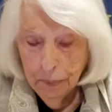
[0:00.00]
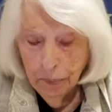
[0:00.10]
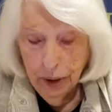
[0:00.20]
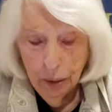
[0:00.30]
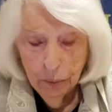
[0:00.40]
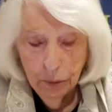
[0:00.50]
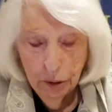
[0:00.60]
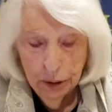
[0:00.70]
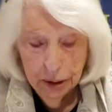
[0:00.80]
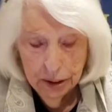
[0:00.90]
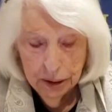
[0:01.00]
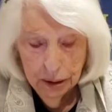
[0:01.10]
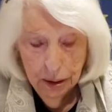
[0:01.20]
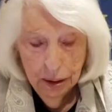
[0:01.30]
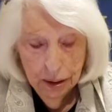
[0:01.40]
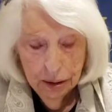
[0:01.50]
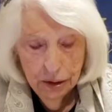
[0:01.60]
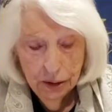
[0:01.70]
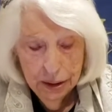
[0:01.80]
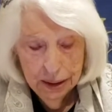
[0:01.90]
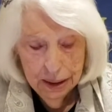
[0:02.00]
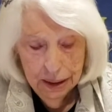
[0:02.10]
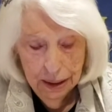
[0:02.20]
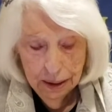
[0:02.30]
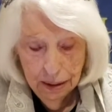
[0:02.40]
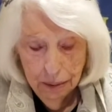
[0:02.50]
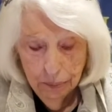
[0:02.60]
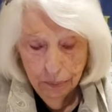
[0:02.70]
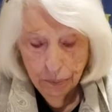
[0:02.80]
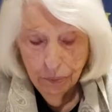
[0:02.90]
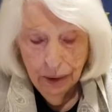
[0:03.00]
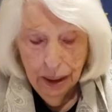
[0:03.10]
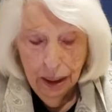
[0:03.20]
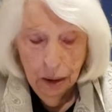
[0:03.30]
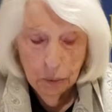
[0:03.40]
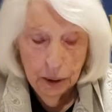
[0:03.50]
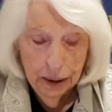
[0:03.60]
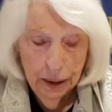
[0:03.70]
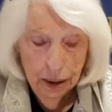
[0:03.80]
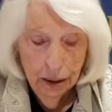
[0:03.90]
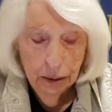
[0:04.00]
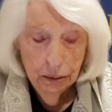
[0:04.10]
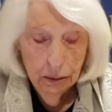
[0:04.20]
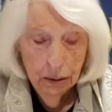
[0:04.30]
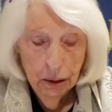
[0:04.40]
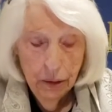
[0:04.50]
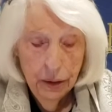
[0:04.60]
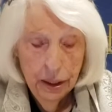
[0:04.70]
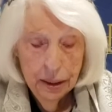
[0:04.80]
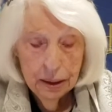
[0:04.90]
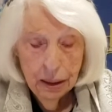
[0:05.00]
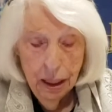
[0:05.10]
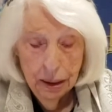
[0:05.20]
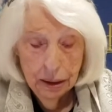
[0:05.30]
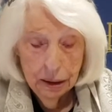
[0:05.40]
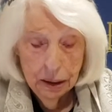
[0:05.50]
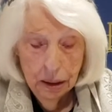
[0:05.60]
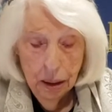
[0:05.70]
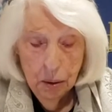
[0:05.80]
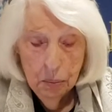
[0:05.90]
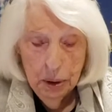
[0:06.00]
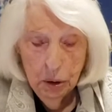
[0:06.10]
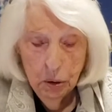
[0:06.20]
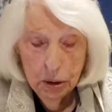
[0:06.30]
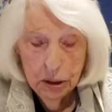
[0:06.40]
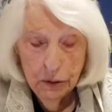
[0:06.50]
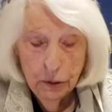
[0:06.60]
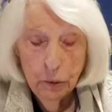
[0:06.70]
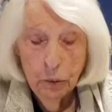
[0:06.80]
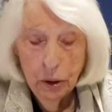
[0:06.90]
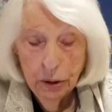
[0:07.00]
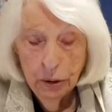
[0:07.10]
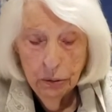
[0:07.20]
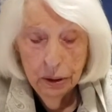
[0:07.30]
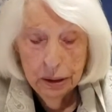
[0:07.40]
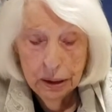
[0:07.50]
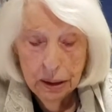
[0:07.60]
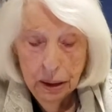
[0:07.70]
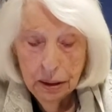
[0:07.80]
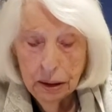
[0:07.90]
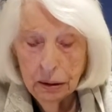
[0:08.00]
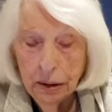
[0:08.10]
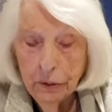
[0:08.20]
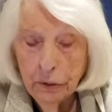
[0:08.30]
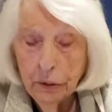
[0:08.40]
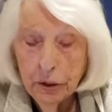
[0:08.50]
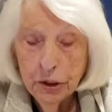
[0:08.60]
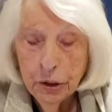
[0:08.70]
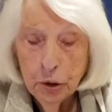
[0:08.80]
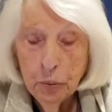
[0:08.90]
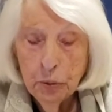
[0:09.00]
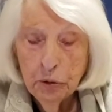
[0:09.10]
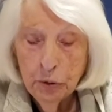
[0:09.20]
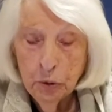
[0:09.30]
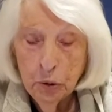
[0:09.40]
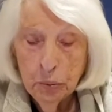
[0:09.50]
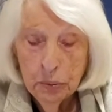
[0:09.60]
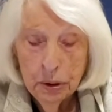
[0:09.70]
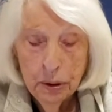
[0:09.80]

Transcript: and brought us to this season. And we kindle these lights because of the wondrous deliverance you performed